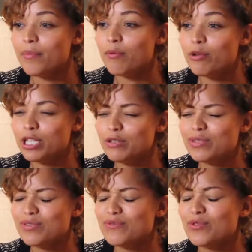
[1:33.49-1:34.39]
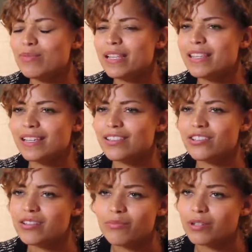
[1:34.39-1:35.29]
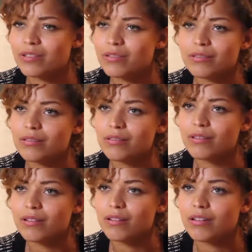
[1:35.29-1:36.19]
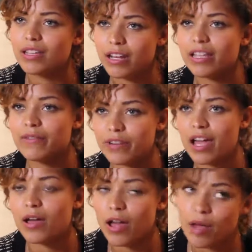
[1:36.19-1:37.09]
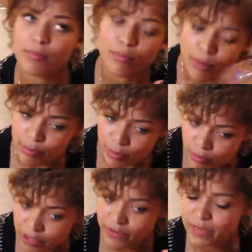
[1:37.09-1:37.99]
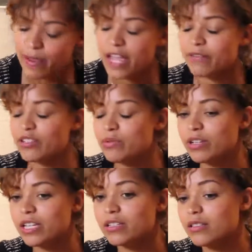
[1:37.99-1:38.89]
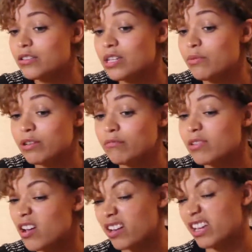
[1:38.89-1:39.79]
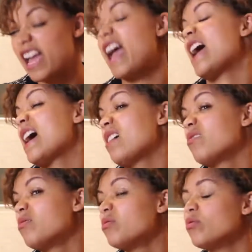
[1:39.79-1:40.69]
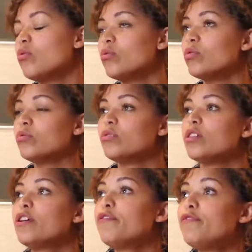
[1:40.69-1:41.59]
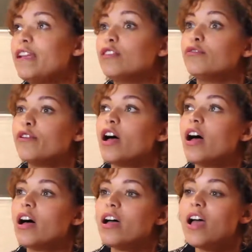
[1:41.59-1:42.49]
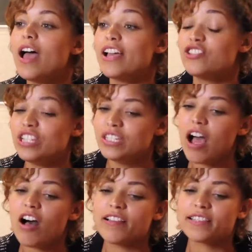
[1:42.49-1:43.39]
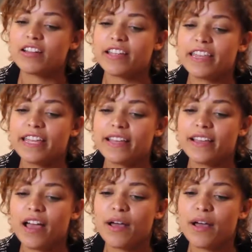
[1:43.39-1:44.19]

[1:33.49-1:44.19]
when you'd sort of normally think that she wouldn't, given her previous behaviour, she wouldn't kind of care or feel for her, and she does. And I think